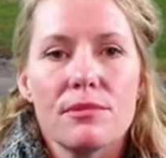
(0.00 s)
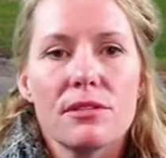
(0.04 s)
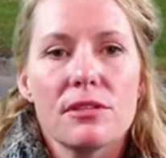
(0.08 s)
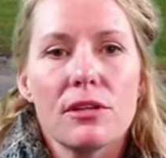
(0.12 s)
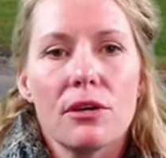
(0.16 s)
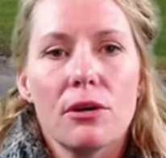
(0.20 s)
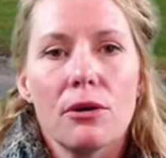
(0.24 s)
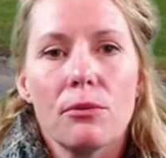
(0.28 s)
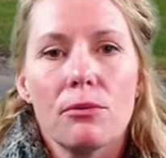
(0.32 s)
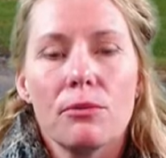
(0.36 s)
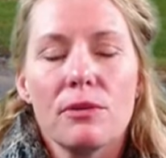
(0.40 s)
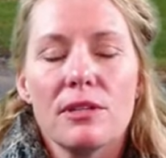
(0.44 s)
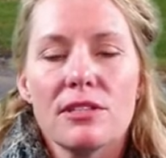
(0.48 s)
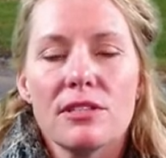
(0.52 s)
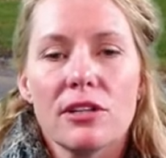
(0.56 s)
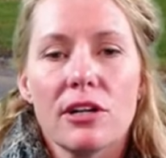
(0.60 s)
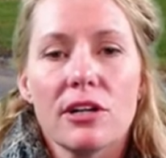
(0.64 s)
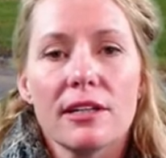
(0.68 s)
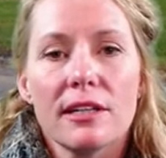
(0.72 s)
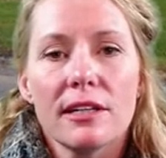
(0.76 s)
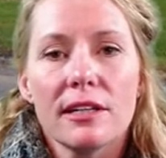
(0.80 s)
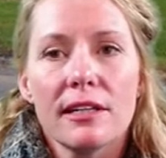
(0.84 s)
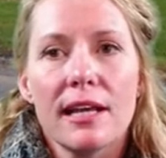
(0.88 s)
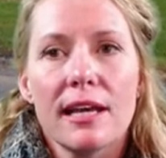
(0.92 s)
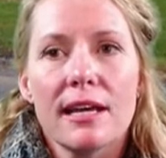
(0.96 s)
So we
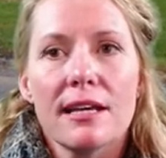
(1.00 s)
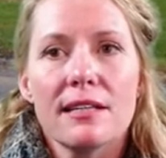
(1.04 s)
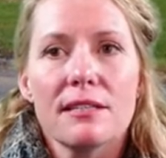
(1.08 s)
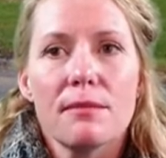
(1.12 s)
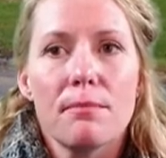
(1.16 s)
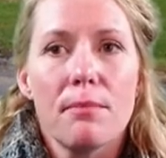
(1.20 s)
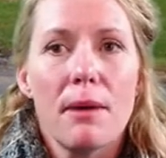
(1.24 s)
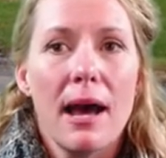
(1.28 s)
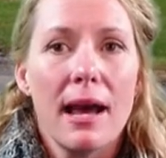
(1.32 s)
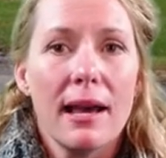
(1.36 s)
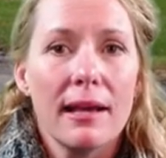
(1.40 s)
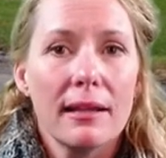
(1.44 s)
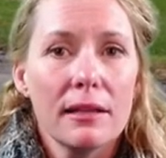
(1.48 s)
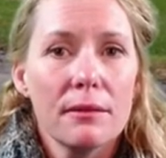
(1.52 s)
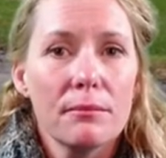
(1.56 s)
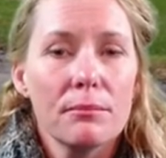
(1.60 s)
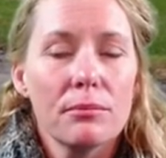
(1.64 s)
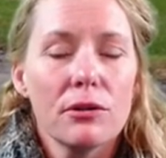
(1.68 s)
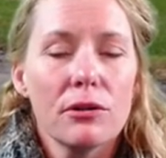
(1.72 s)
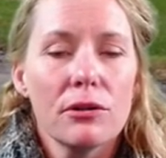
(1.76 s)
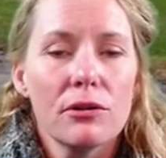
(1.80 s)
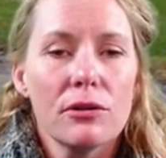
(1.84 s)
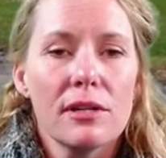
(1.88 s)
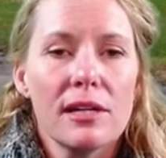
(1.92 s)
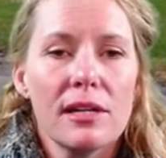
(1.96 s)
started as a pilot
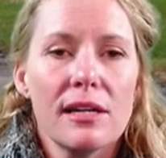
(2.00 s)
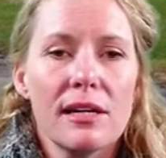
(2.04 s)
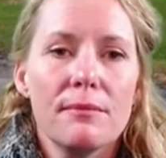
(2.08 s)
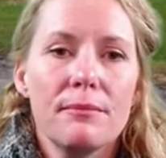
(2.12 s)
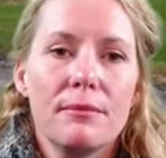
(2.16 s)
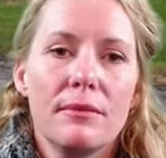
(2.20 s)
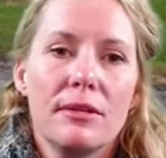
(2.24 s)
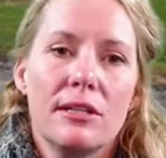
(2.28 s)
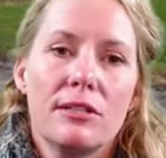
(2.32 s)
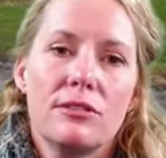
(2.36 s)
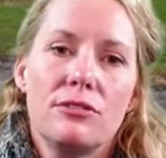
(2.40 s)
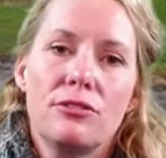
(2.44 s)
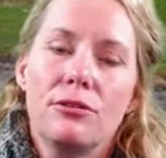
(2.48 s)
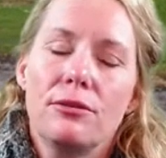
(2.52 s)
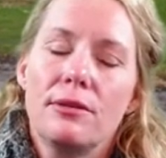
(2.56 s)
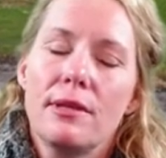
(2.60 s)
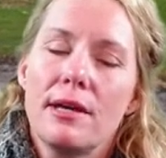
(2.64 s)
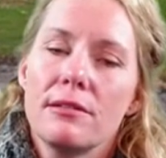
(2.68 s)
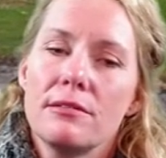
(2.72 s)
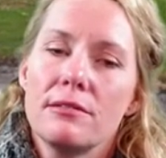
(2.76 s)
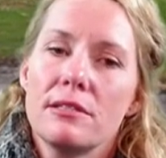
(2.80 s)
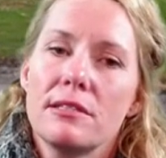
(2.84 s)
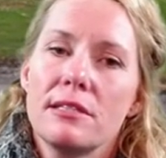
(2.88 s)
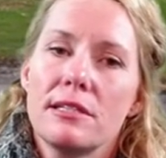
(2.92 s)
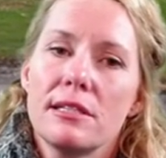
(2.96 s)
program in
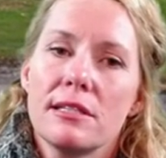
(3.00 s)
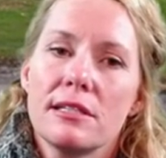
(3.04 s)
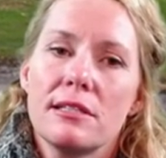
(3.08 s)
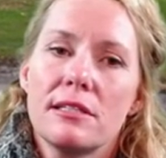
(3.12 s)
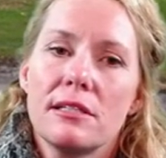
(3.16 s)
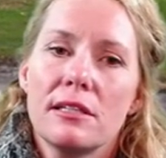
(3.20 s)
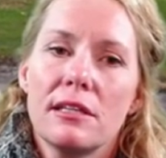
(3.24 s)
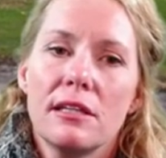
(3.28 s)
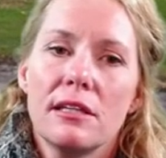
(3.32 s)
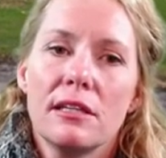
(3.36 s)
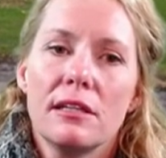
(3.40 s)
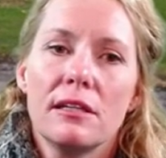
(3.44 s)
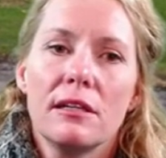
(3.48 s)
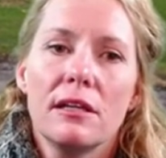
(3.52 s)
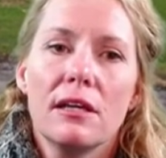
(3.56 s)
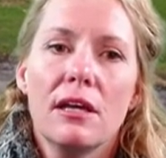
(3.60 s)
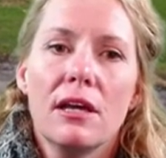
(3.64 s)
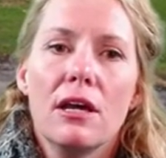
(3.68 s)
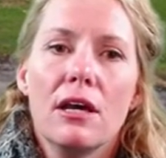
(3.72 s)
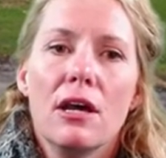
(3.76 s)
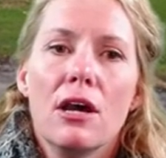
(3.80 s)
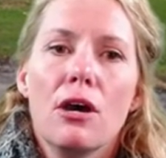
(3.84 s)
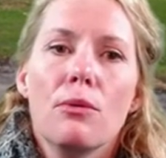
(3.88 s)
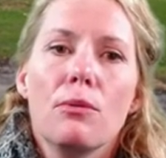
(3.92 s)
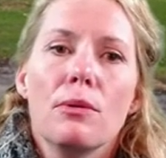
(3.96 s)
2016
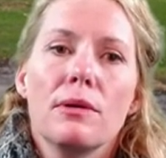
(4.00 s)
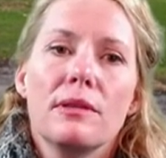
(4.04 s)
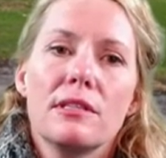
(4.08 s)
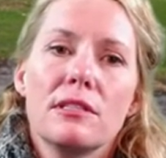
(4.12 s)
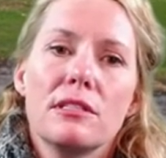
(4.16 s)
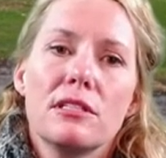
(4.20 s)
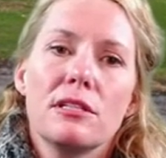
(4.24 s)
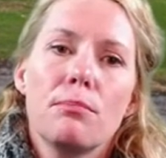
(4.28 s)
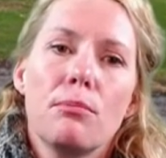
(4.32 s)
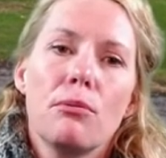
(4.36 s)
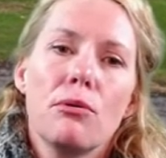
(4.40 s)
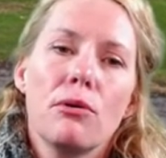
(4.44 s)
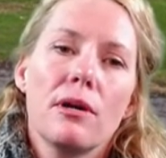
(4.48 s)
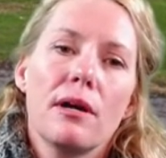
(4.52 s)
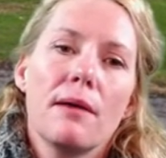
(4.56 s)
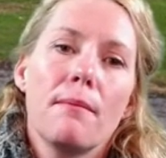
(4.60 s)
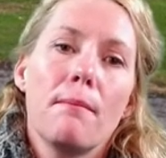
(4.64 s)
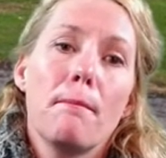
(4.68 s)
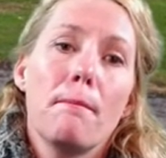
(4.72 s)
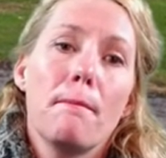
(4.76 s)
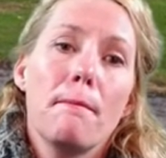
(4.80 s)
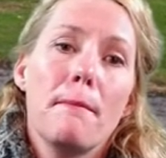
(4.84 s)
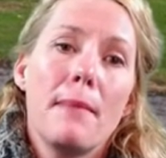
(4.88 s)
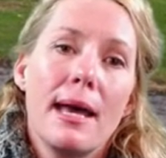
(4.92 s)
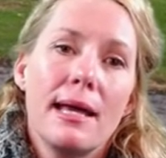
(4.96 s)
with the support of
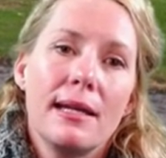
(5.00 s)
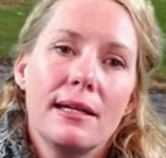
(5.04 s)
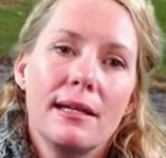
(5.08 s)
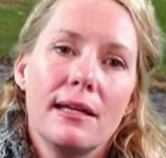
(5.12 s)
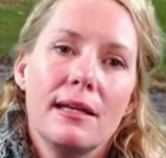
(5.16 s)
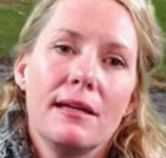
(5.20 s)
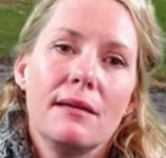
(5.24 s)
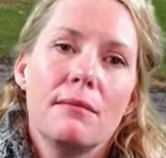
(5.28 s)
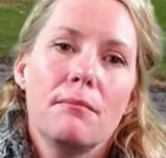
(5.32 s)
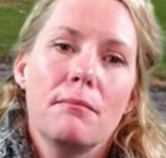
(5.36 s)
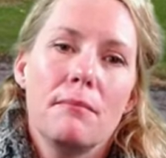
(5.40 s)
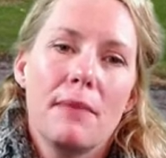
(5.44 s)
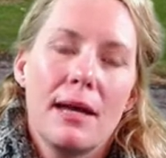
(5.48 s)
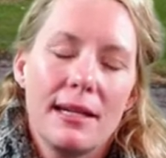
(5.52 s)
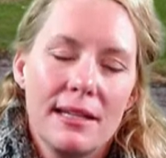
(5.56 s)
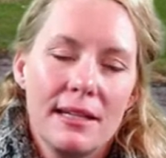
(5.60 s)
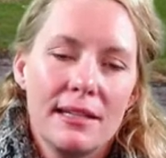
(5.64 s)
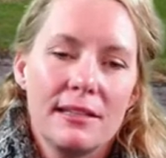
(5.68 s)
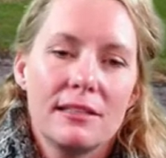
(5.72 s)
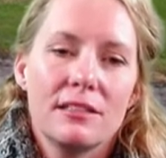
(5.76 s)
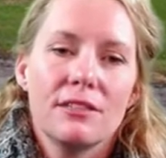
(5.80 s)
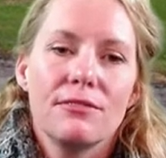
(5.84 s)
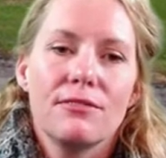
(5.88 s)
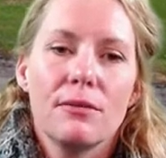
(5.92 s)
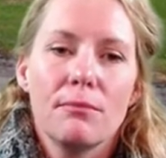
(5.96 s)
many,
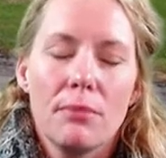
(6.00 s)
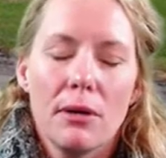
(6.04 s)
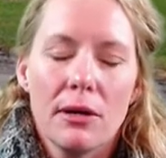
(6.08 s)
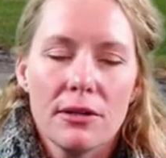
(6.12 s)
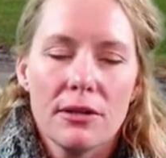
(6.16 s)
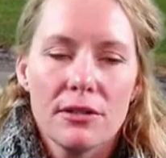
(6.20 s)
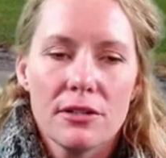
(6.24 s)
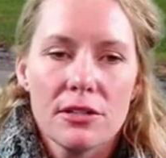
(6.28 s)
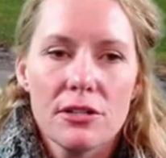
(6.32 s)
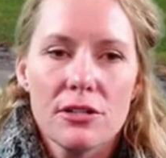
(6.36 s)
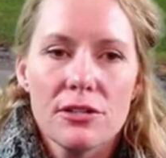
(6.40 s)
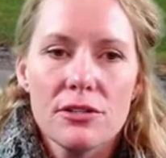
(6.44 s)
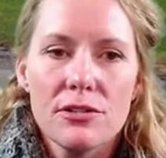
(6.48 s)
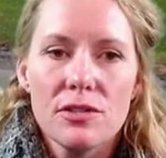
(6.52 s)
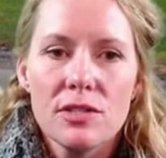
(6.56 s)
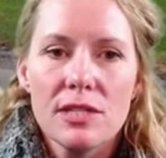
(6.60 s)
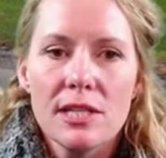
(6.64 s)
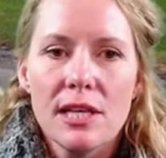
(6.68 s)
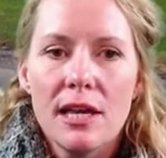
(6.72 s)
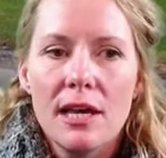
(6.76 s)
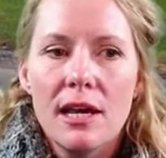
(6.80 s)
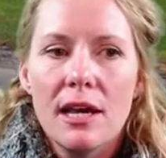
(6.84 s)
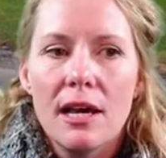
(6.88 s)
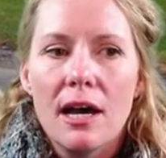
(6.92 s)
many different partners.